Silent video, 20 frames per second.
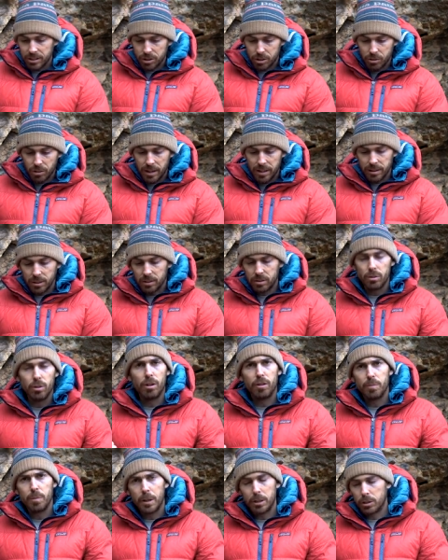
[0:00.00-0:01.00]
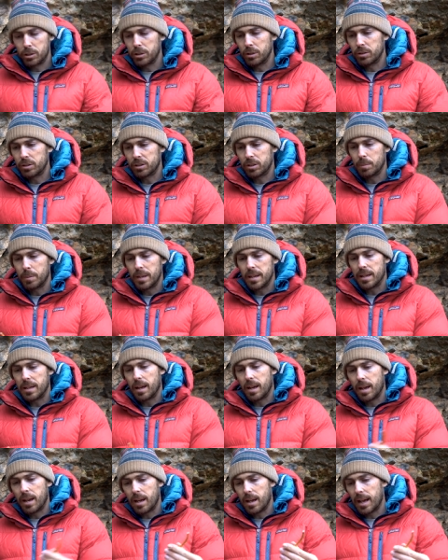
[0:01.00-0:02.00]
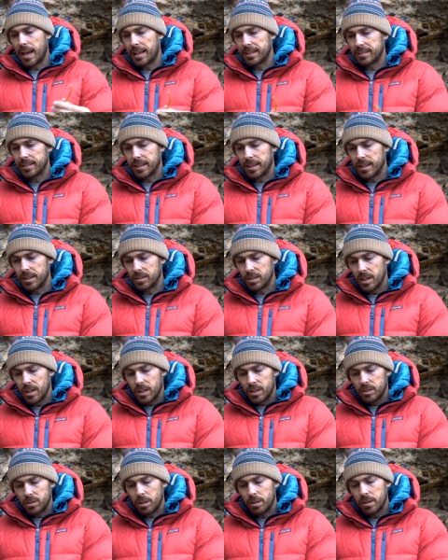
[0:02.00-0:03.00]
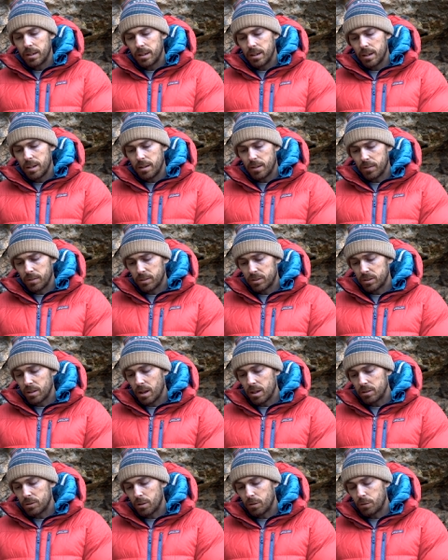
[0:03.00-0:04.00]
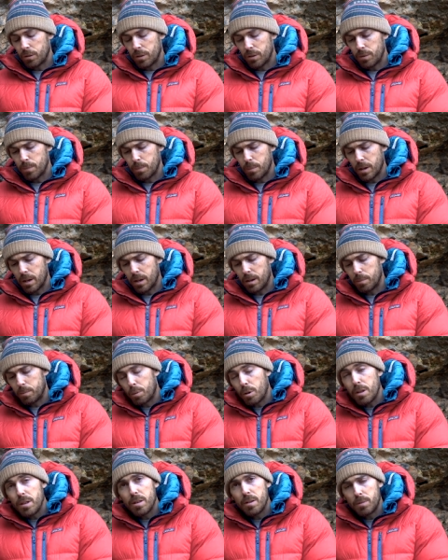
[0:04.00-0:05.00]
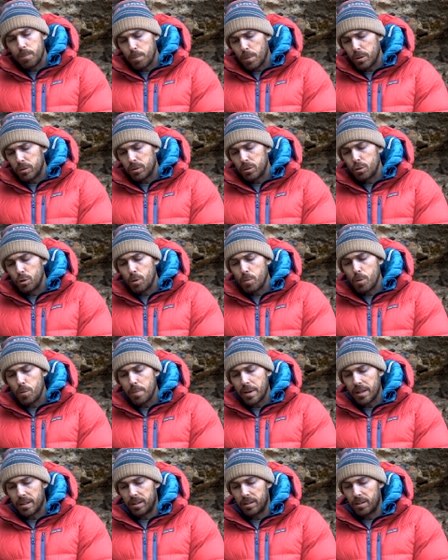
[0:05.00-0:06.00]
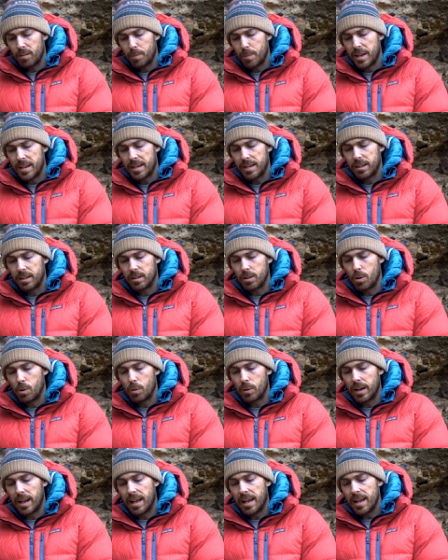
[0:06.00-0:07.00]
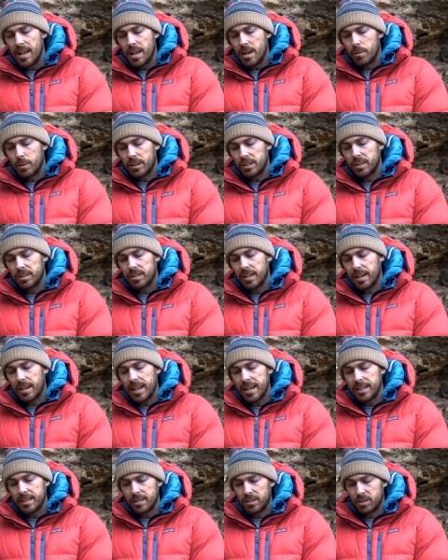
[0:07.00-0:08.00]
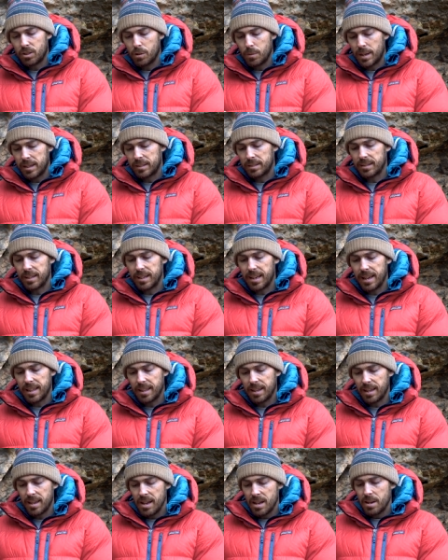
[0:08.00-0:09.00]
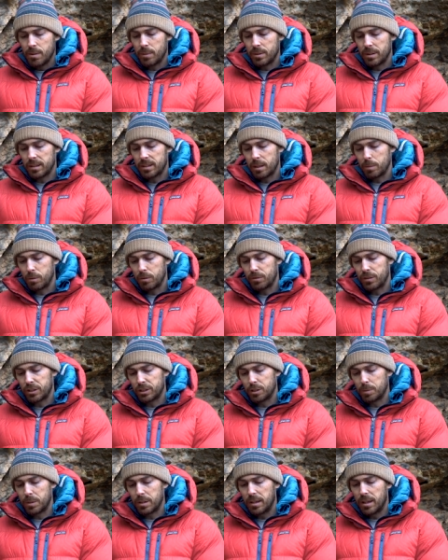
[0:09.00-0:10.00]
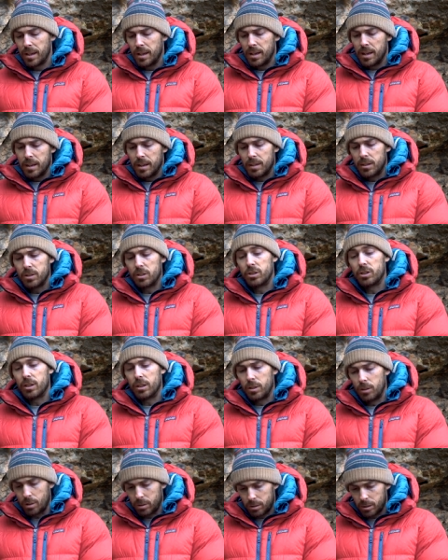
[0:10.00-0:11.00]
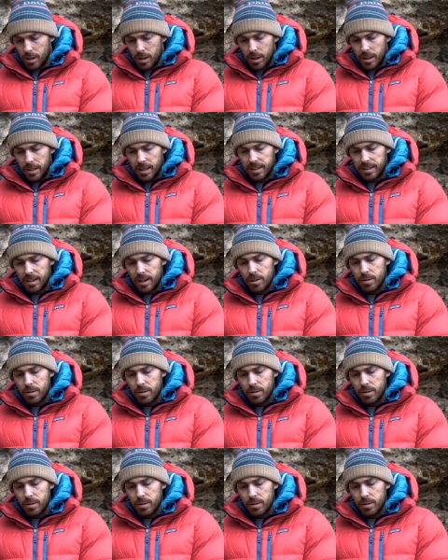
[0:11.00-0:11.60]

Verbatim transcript: string that's not of much use to me as it is. So I'm going to start off with probably the most normal method of making a Cordelette, which is to link the two ends together with a double fisherman knot. There's